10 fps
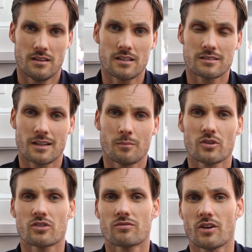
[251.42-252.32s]
This
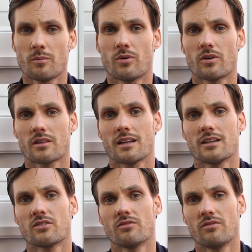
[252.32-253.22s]
sample is very important, that
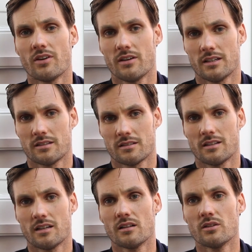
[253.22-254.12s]
it's very nice,
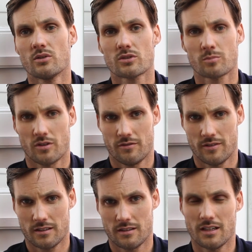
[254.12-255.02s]
that it looks
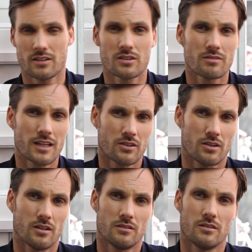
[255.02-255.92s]
perfect, that it's the right
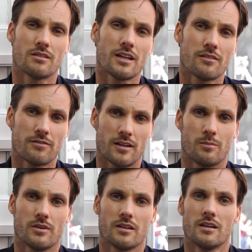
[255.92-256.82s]
color, the right
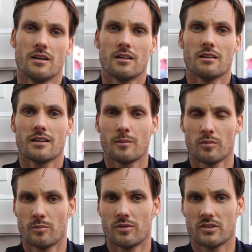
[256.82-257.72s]
fabric,
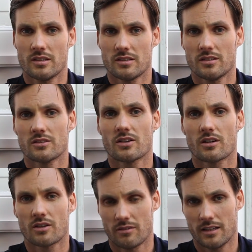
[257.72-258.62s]
label positions
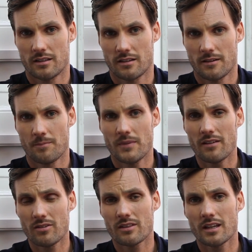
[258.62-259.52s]
are correct.
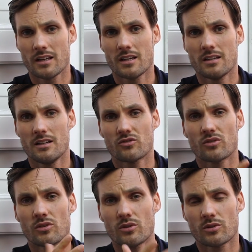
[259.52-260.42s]
Everything needs
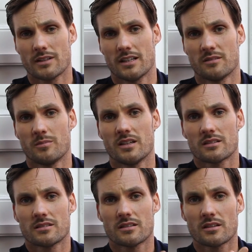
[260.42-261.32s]
to look nice
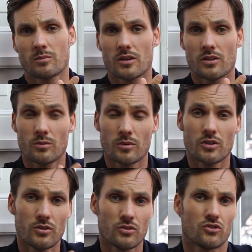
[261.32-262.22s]
because this is what you
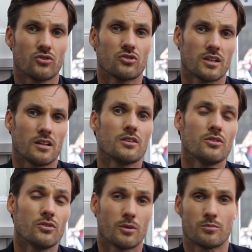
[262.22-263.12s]
will use to sell
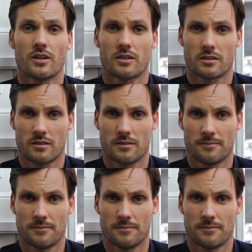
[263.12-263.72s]
your product.